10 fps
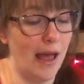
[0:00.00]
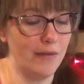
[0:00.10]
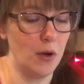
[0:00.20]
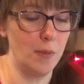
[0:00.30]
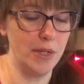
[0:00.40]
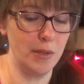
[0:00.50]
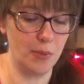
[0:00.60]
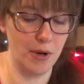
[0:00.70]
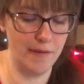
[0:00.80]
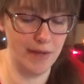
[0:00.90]
have opened it
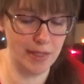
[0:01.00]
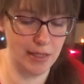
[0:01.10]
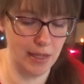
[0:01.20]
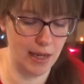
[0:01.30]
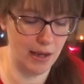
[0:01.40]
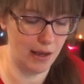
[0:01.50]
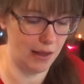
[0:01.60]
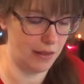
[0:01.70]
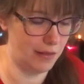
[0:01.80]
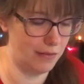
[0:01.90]
previously.
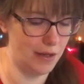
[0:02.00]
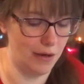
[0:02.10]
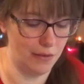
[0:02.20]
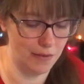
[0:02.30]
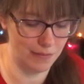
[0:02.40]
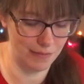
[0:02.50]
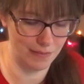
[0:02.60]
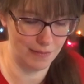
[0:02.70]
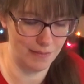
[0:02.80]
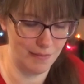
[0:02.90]
I, you know,
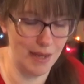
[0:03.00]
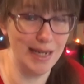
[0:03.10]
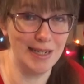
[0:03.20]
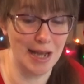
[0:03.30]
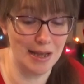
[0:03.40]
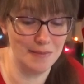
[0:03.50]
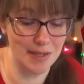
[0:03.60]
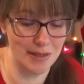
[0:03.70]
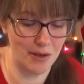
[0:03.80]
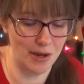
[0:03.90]
many times
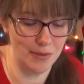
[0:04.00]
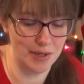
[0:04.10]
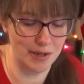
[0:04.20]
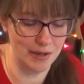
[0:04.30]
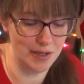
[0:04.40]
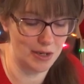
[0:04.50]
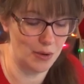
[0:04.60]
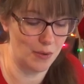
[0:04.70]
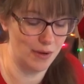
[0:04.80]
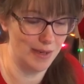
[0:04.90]
thought I was going to
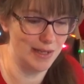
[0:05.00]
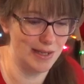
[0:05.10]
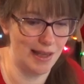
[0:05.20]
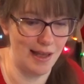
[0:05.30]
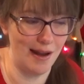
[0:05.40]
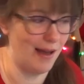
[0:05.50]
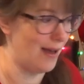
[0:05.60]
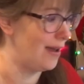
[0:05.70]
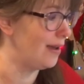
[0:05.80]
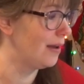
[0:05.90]
start ornaments that
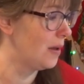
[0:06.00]
I